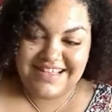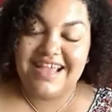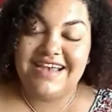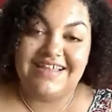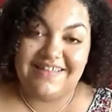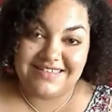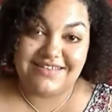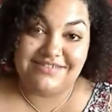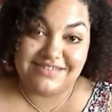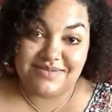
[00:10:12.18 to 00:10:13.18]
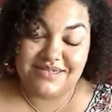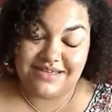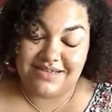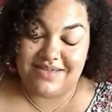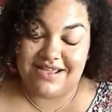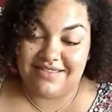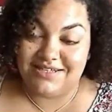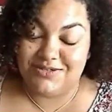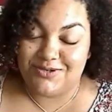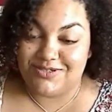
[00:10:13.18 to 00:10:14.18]
now that song's going to be stuck in my head, that
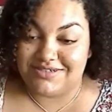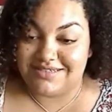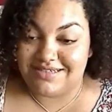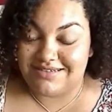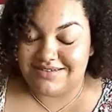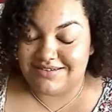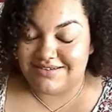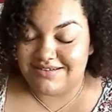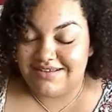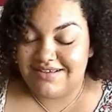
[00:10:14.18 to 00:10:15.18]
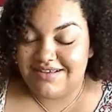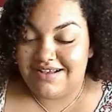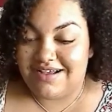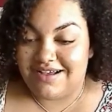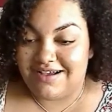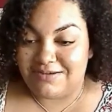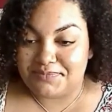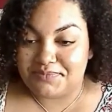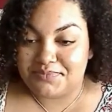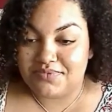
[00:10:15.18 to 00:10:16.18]
Toys R Us Kids song.
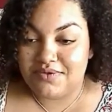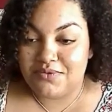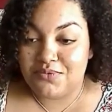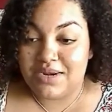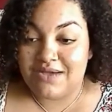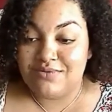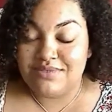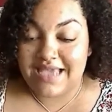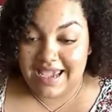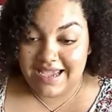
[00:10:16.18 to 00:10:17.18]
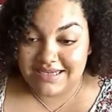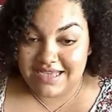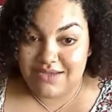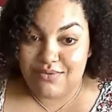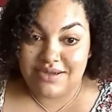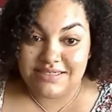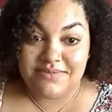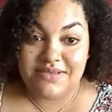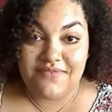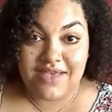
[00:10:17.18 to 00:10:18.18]
When I was 8, I wanted to
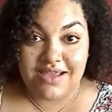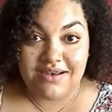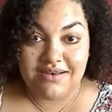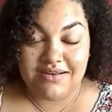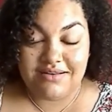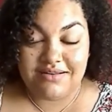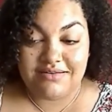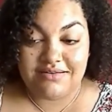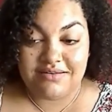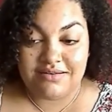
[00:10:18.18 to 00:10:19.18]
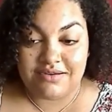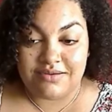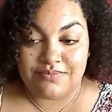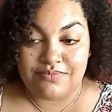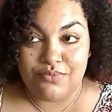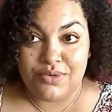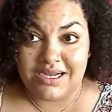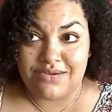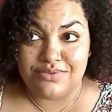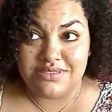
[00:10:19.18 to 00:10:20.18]
be a vet. When
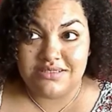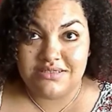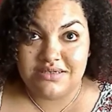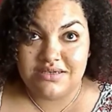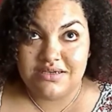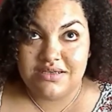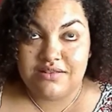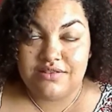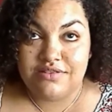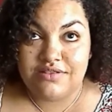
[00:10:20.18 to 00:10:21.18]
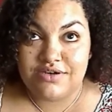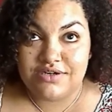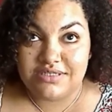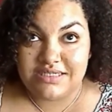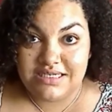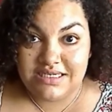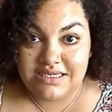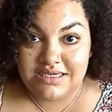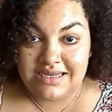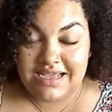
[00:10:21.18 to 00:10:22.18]
I was
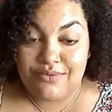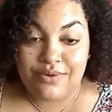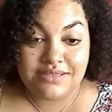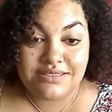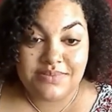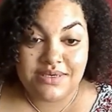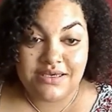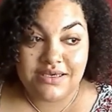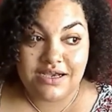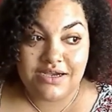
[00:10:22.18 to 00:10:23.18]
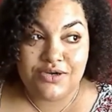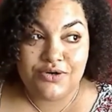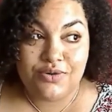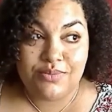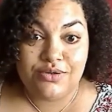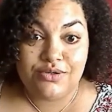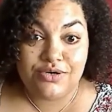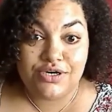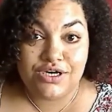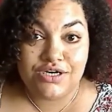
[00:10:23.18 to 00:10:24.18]
13, I wanted to be a criminal
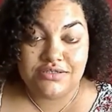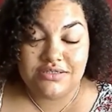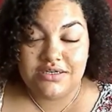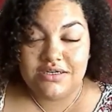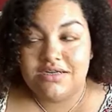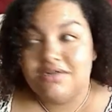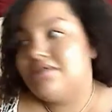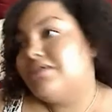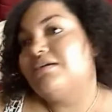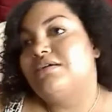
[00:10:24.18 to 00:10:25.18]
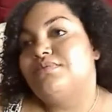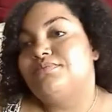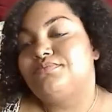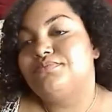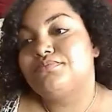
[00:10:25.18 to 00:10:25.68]
lawyer. And